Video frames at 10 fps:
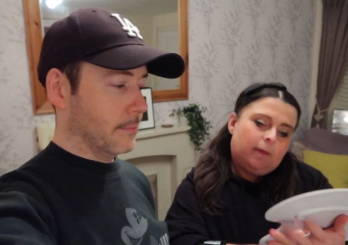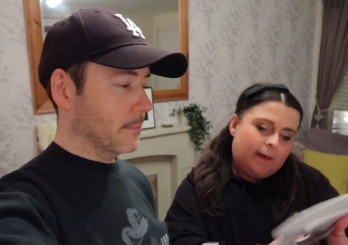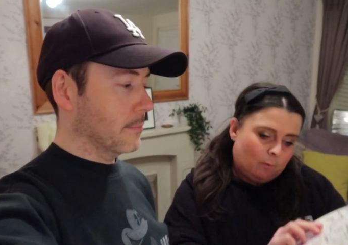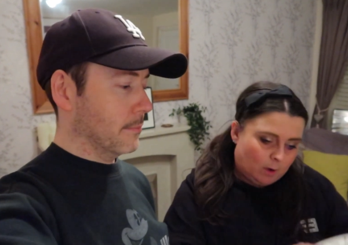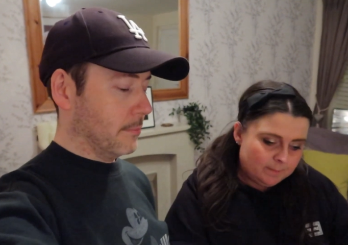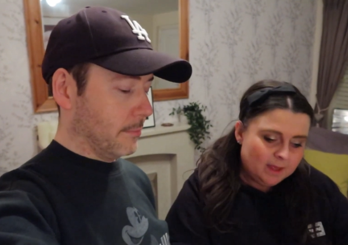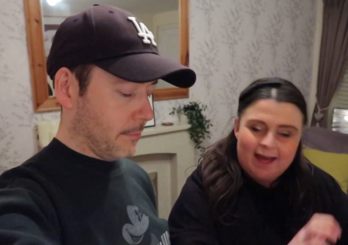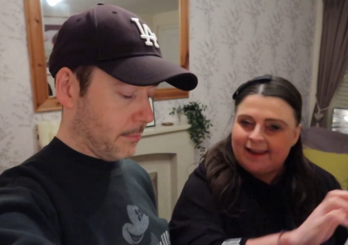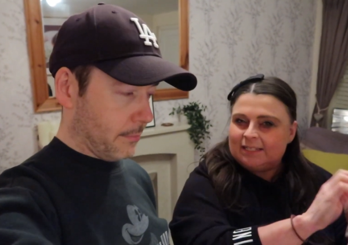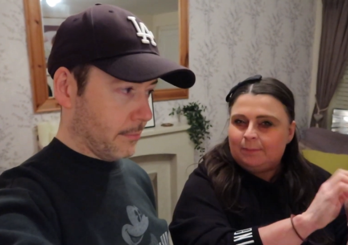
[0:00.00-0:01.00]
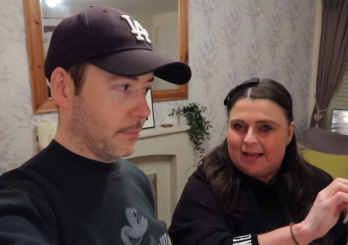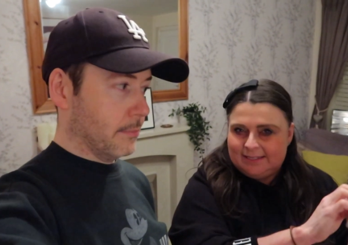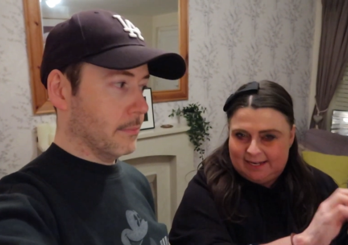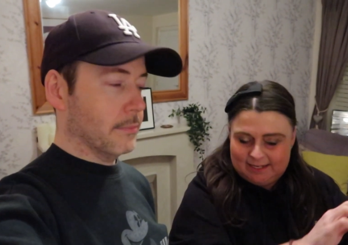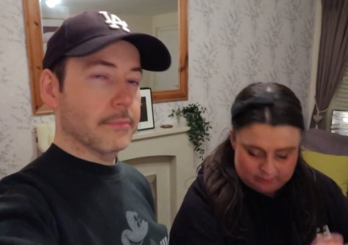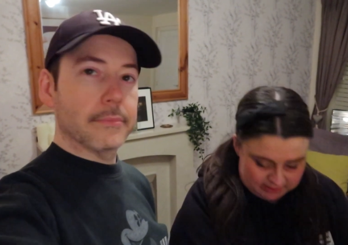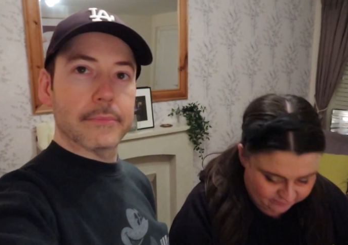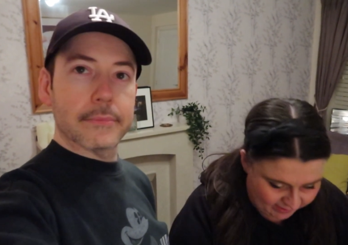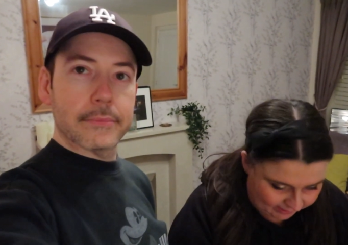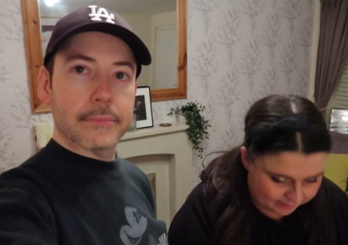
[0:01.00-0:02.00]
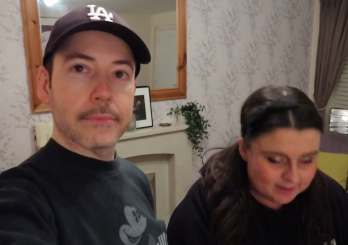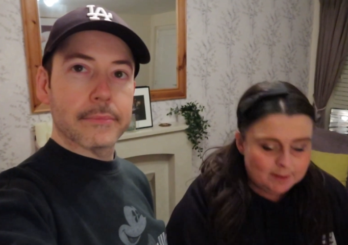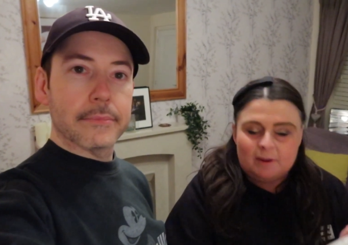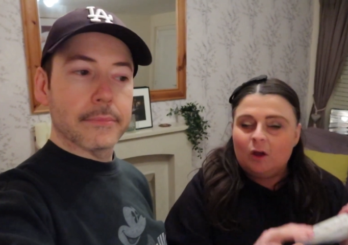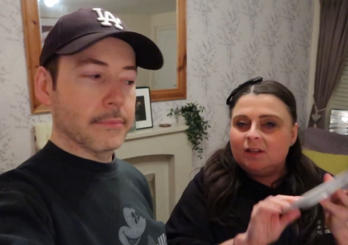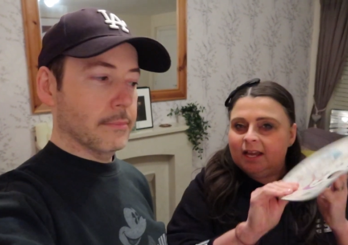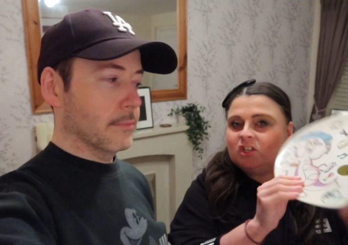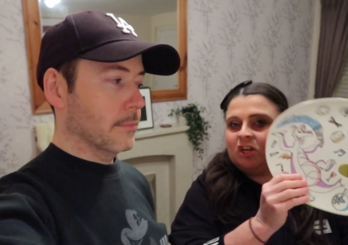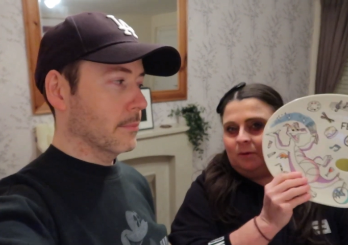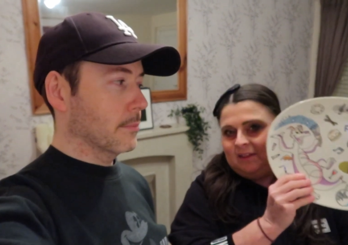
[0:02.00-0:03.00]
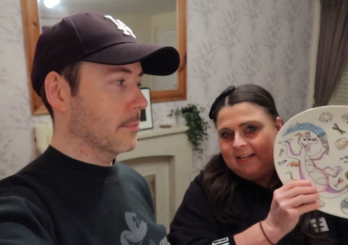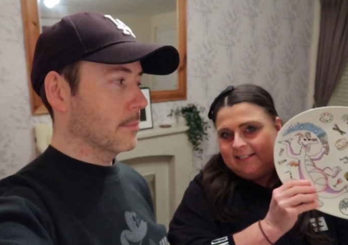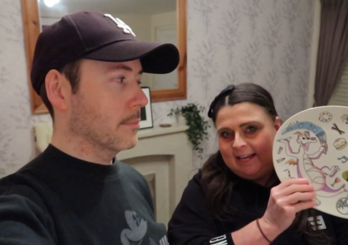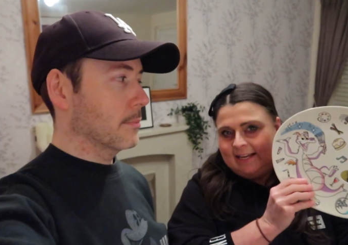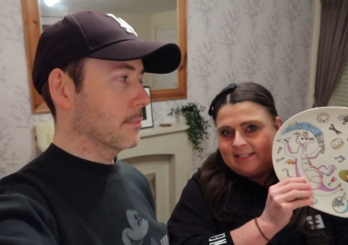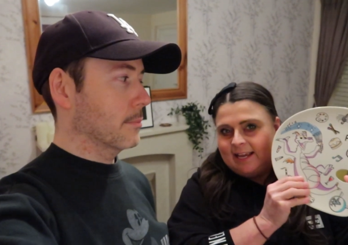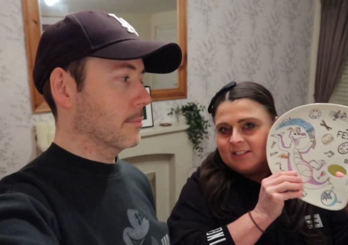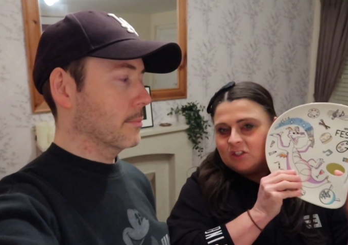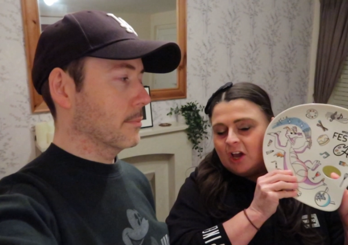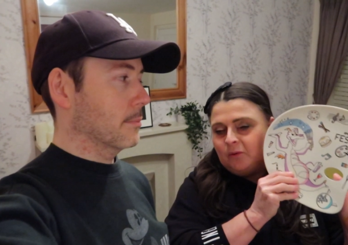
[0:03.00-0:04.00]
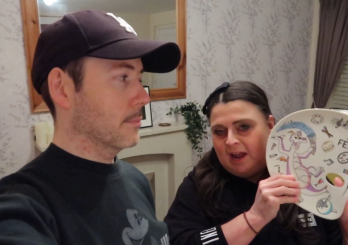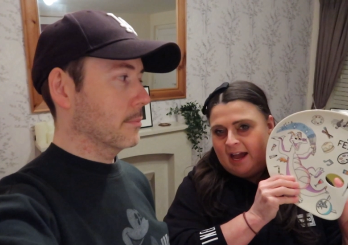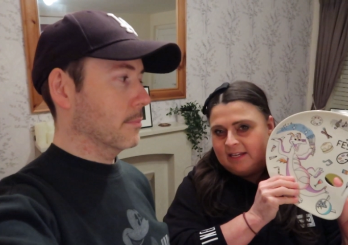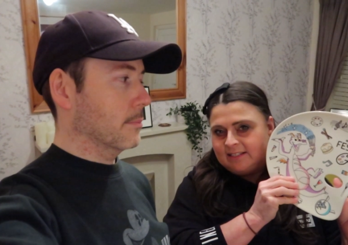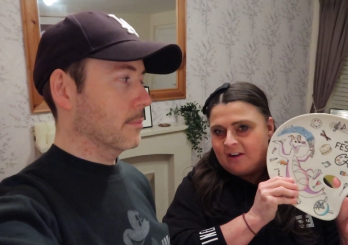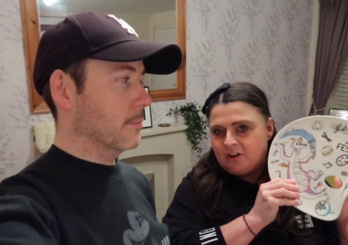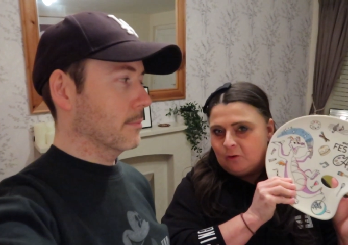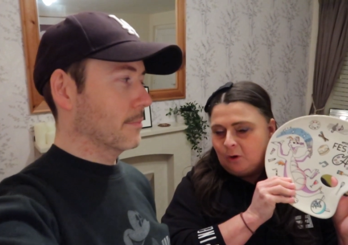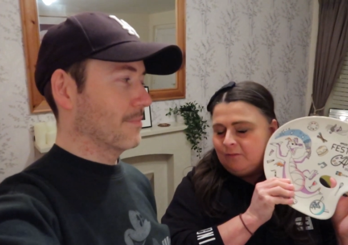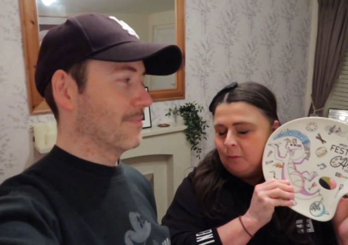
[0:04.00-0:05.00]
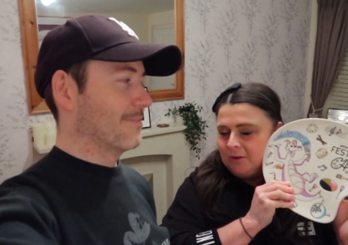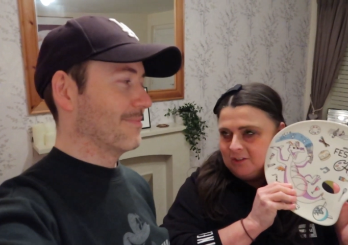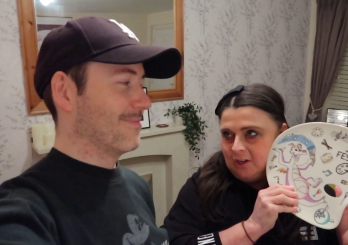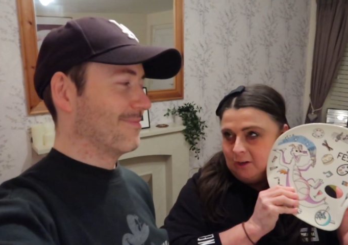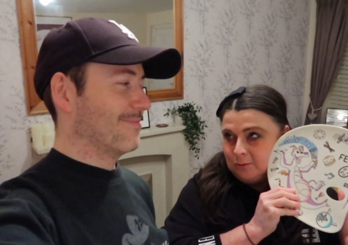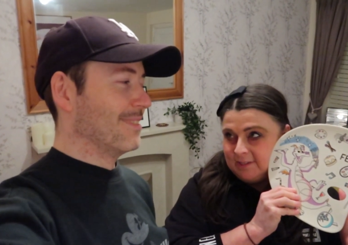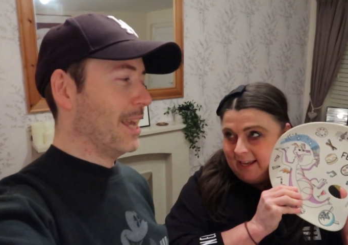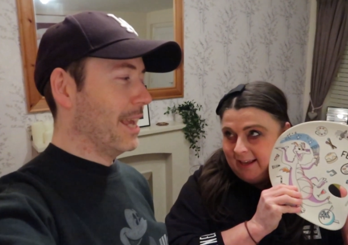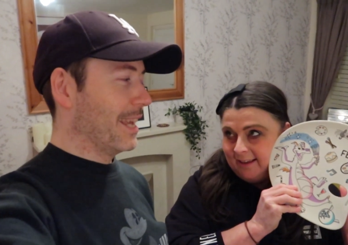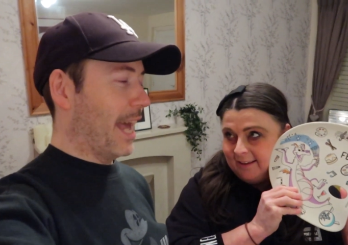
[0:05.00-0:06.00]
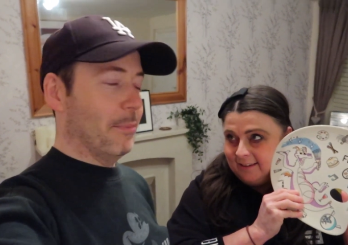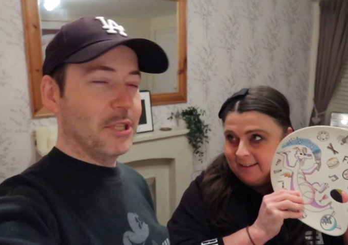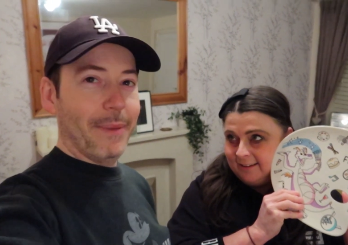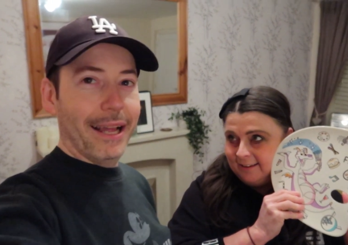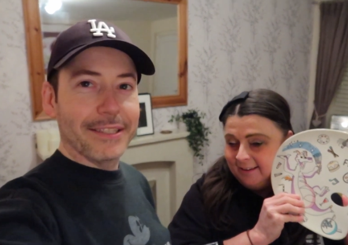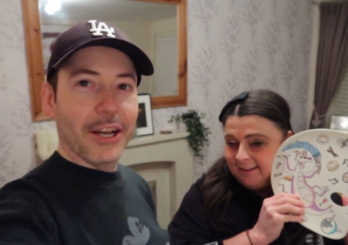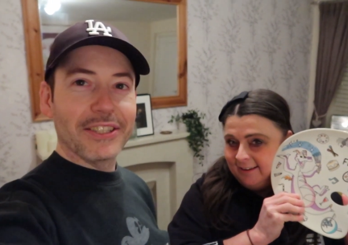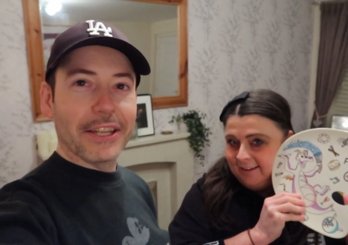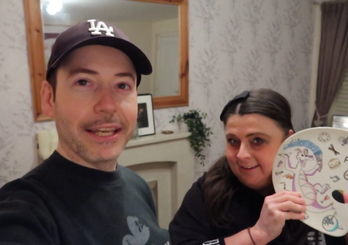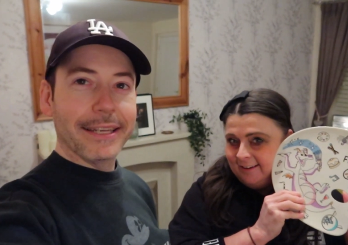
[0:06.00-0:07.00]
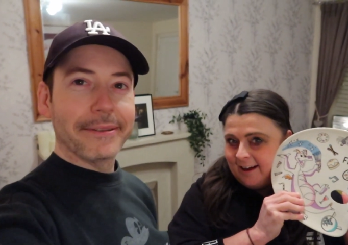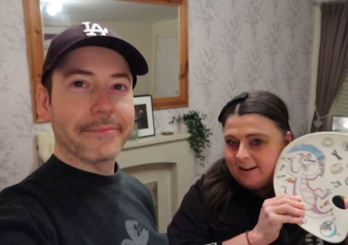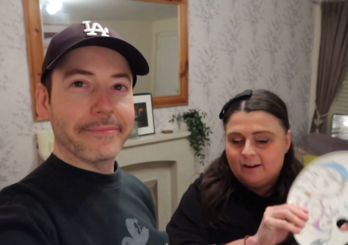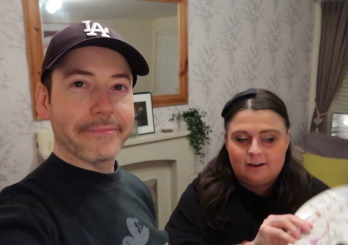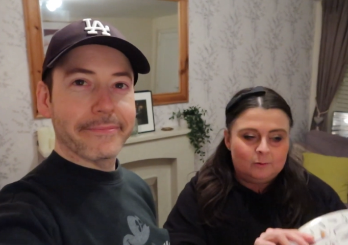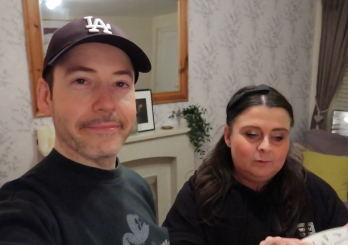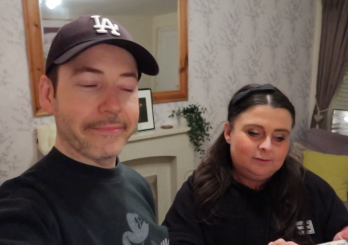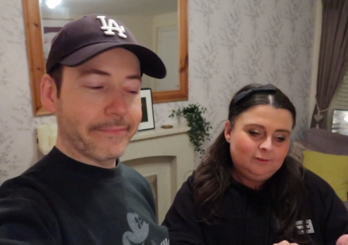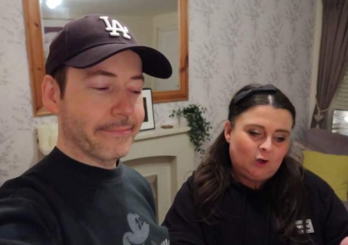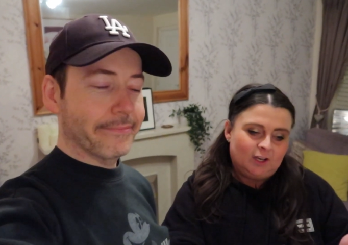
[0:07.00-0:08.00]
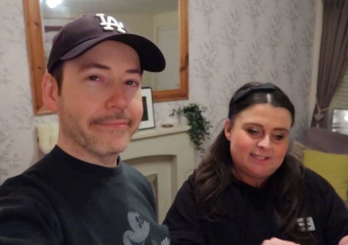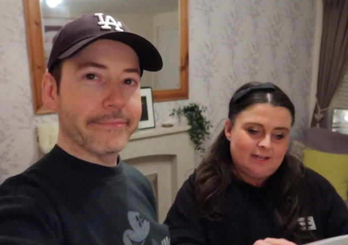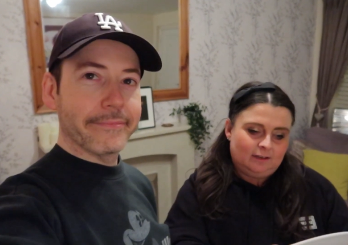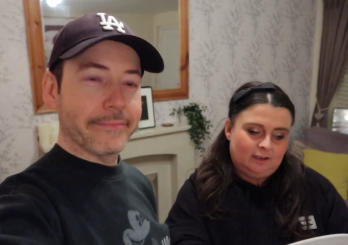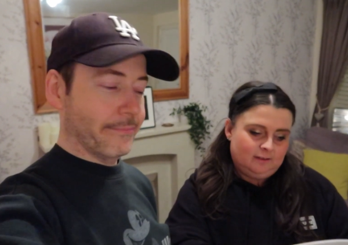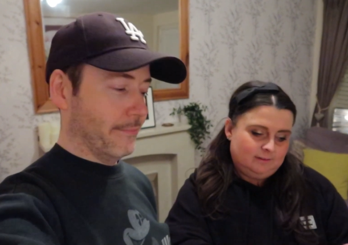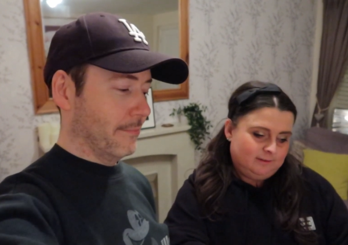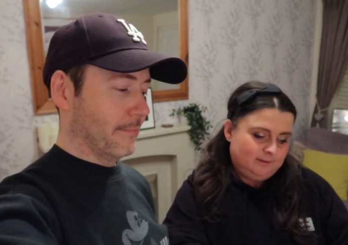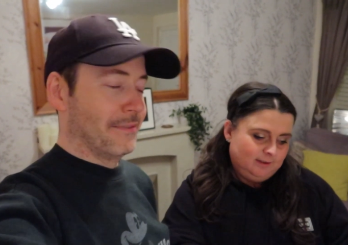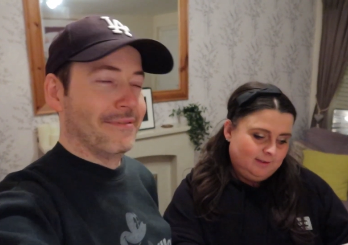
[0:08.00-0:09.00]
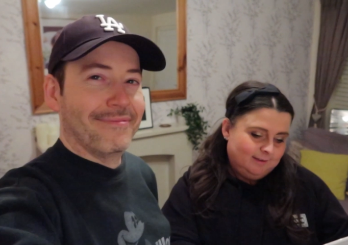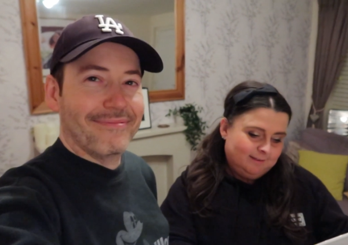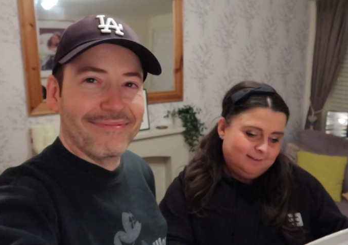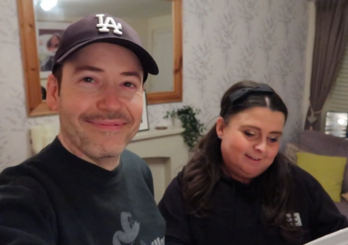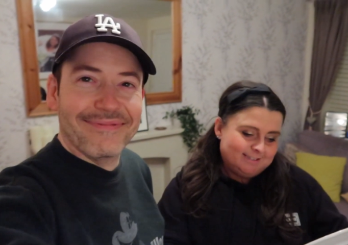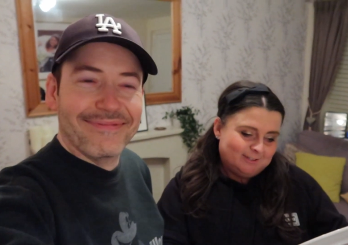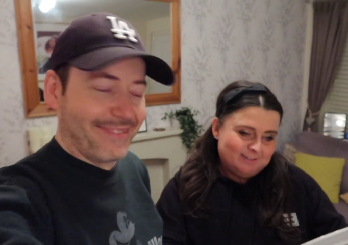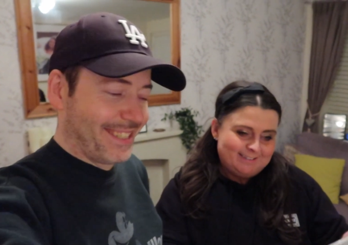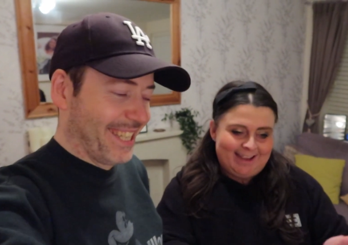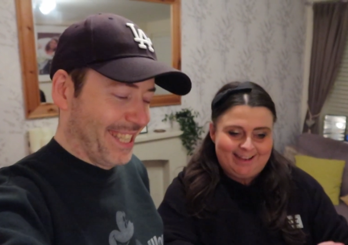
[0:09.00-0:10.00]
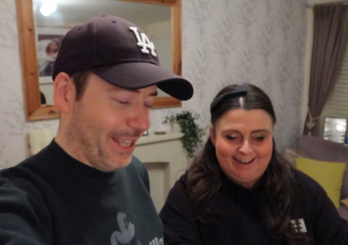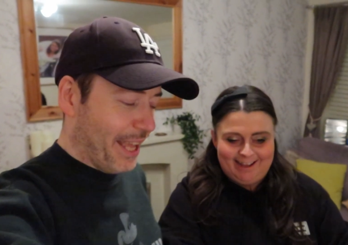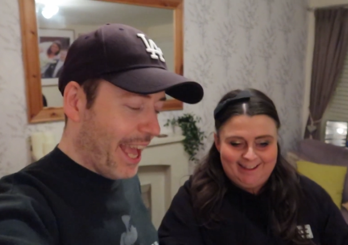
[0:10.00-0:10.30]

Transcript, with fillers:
Speaker 1: got that one and it's plastic so it's fine. My only issue with this is it's so nice I don't know if I want to use it.
Speaker 2: Can't put tomato sauce on it.
Speaker 1: I know or lasagna because it'll stay in